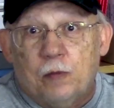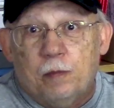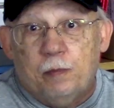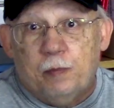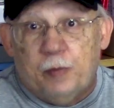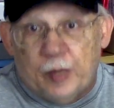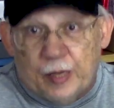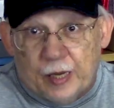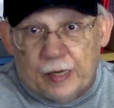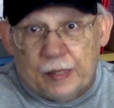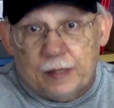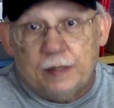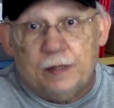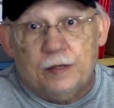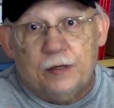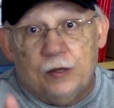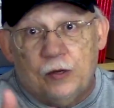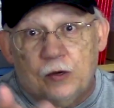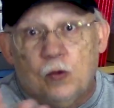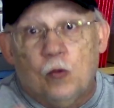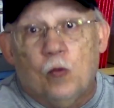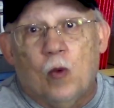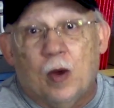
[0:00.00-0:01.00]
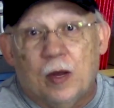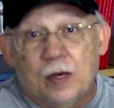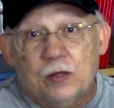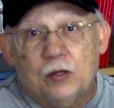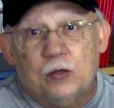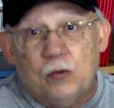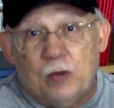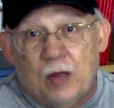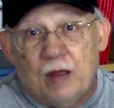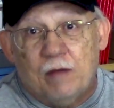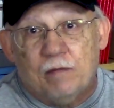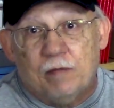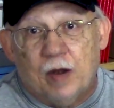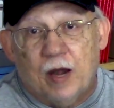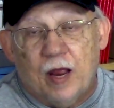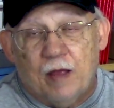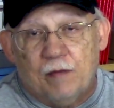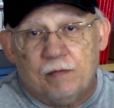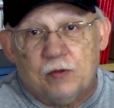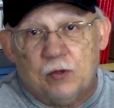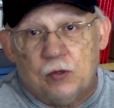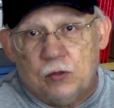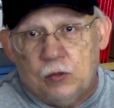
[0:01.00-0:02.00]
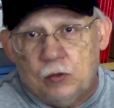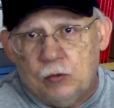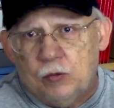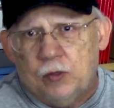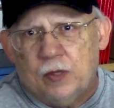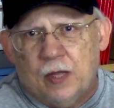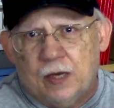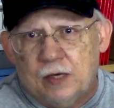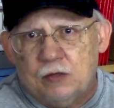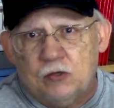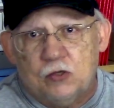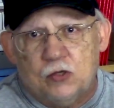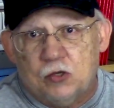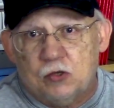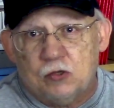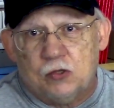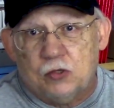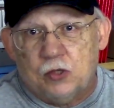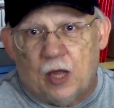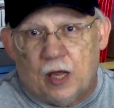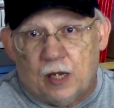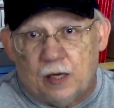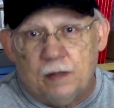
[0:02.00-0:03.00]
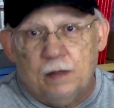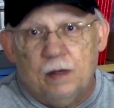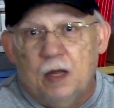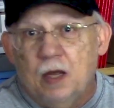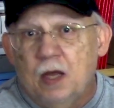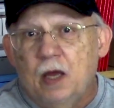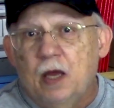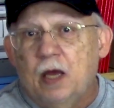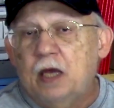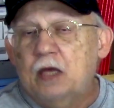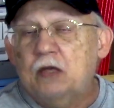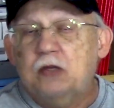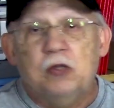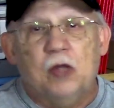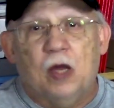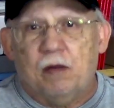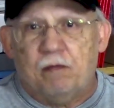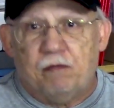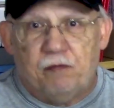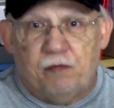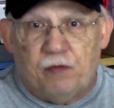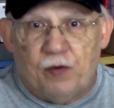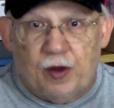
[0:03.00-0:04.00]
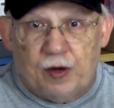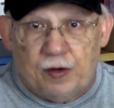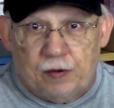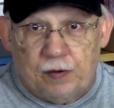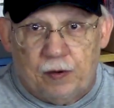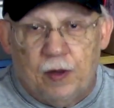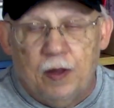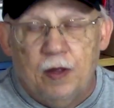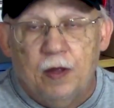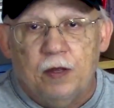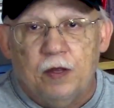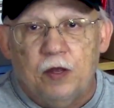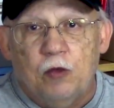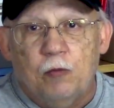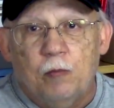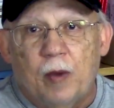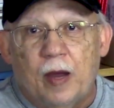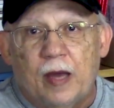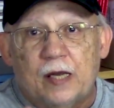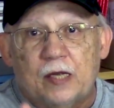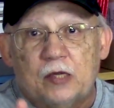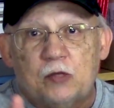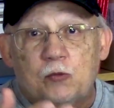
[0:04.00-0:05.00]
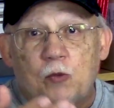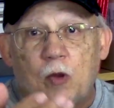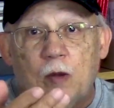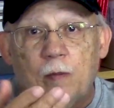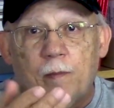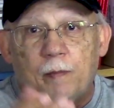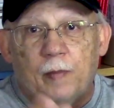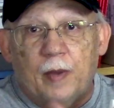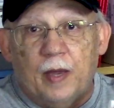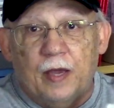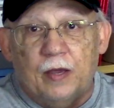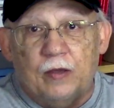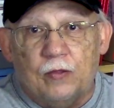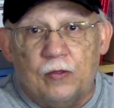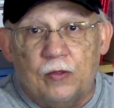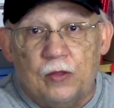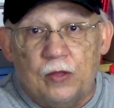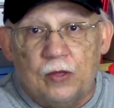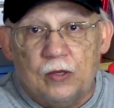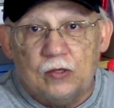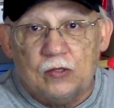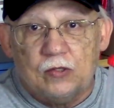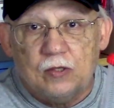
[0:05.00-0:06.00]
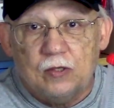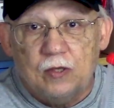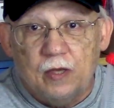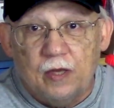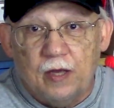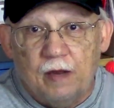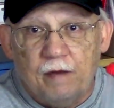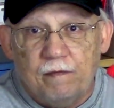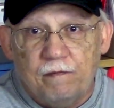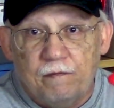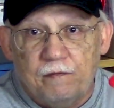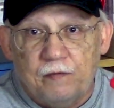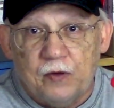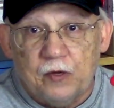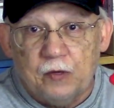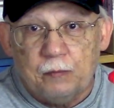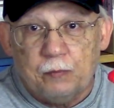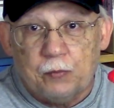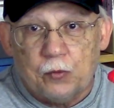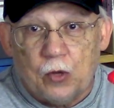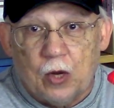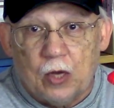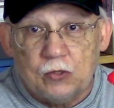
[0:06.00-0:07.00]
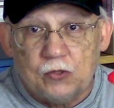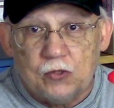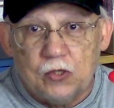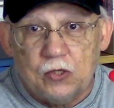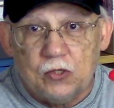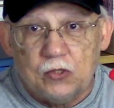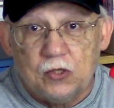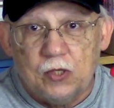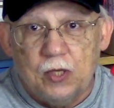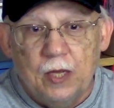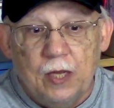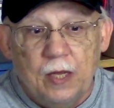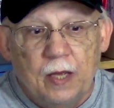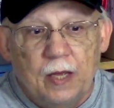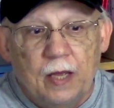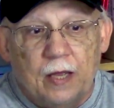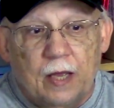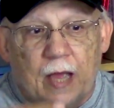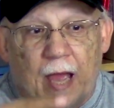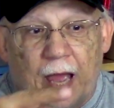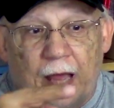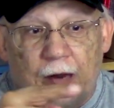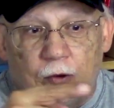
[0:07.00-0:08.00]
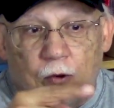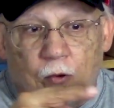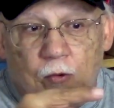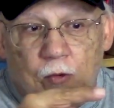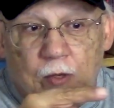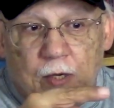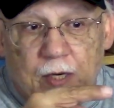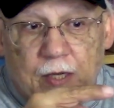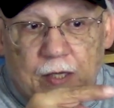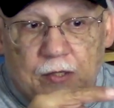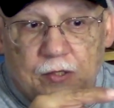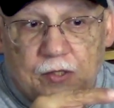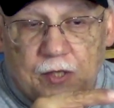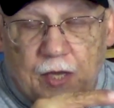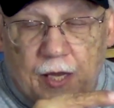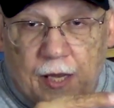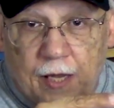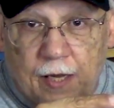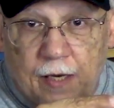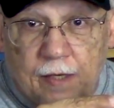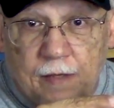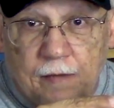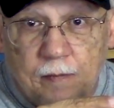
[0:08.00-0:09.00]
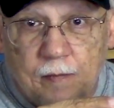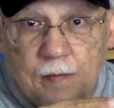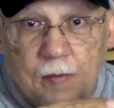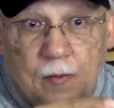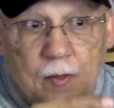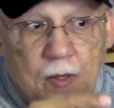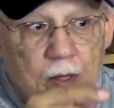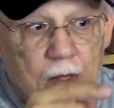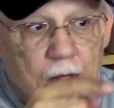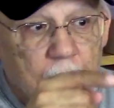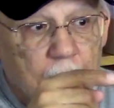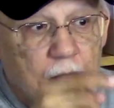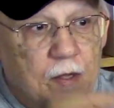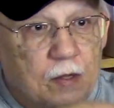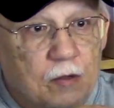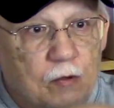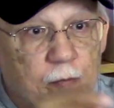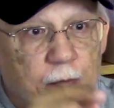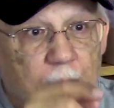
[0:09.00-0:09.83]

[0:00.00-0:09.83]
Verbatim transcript: but you don't want to ever have to do that. It's just not, it's not fun. You might as well make this a fun process. Add only 10. You